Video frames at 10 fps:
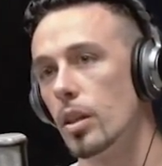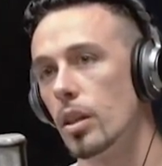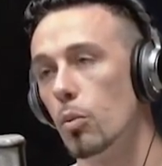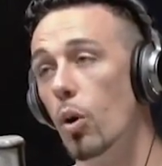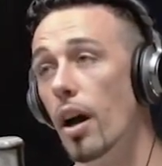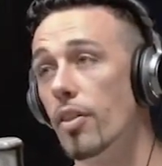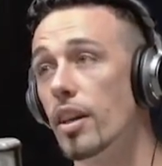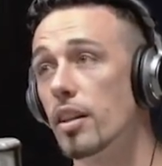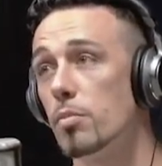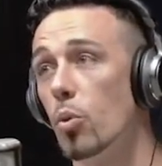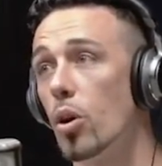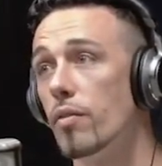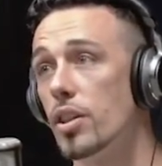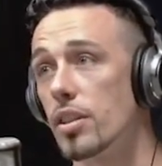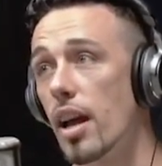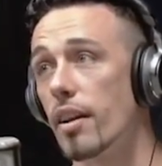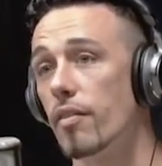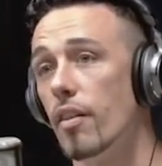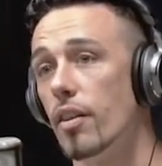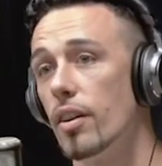Well, I think it's more of just like
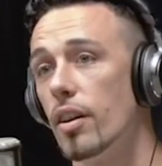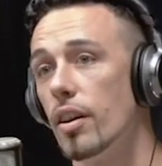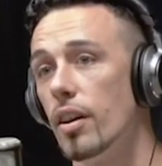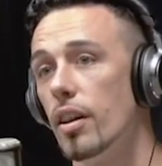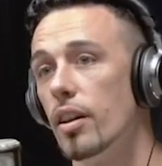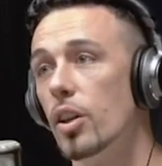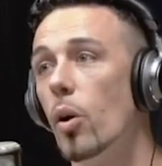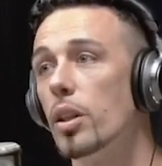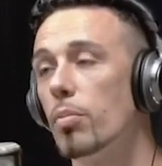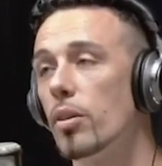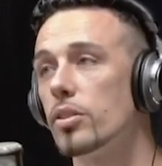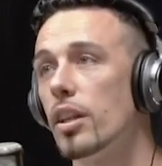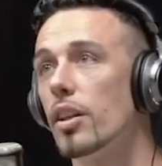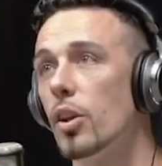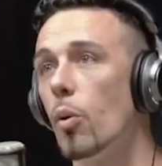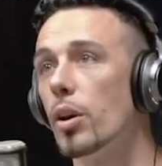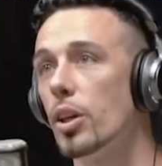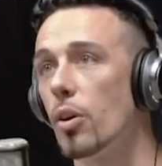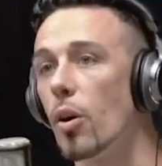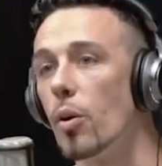knowing the person, knowing the person, and knowing
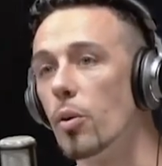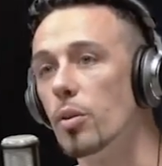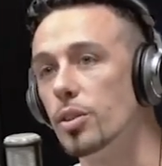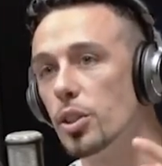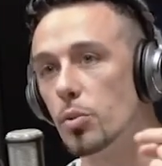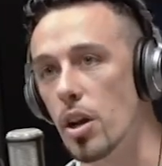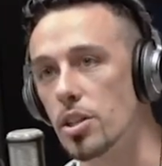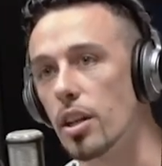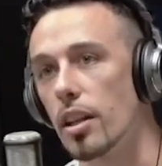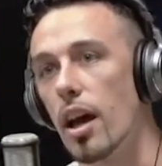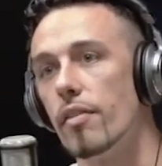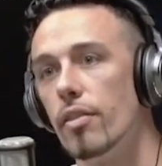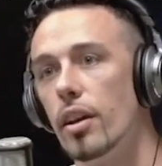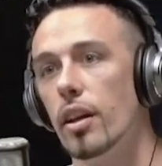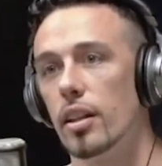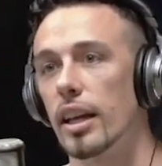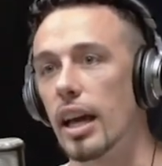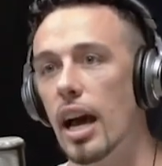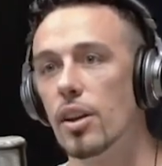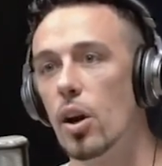your own situation in life. Like yeah.
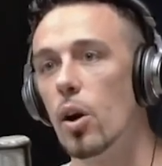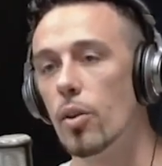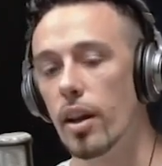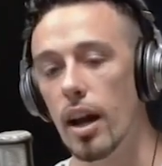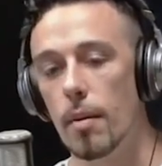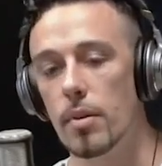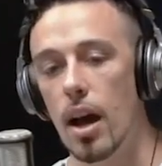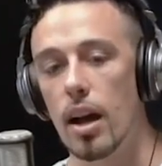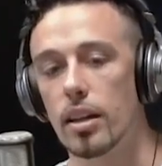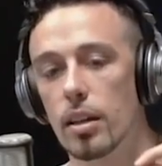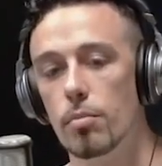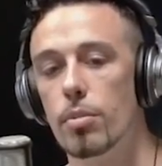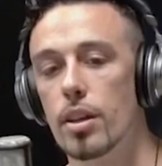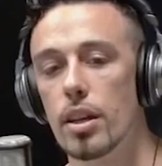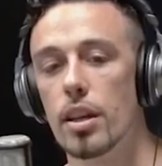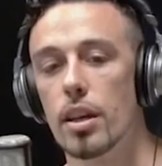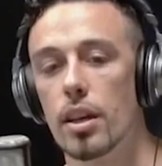I know that I'm not gonna be